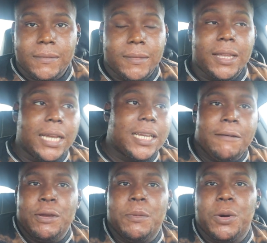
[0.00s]
That's
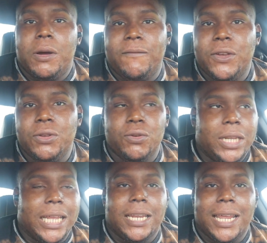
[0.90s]
how people are gonna view you.
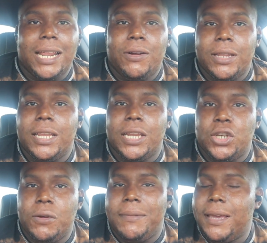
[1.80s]
They don't think that
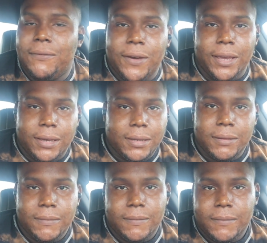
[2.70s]
you're being fake.
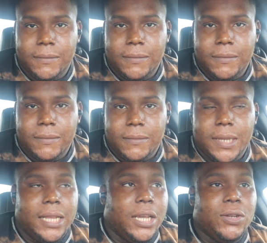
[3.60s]

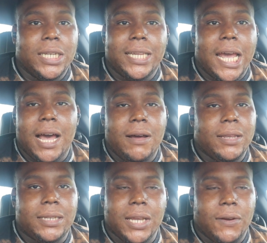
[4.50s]
They think you just got all
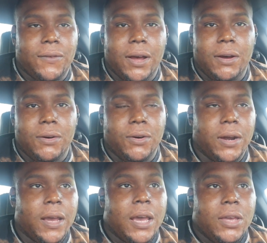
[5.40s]
this stuff on,
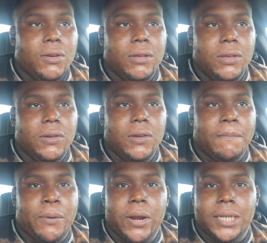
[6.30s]
or your
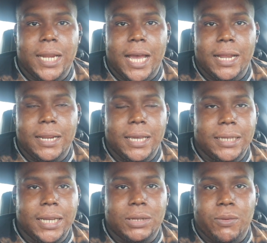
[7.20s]
personality
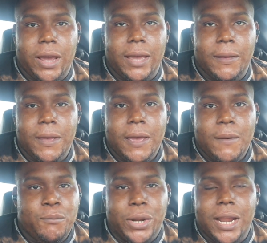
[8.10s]
is this way.
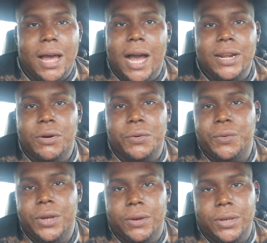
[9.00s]
But nah, I know the
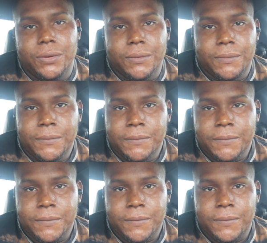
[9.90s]
real you.
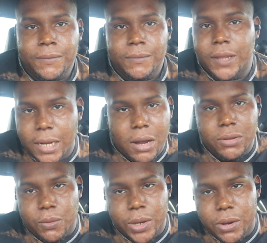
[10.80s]
They know
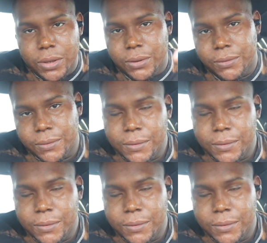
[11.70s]
the real you.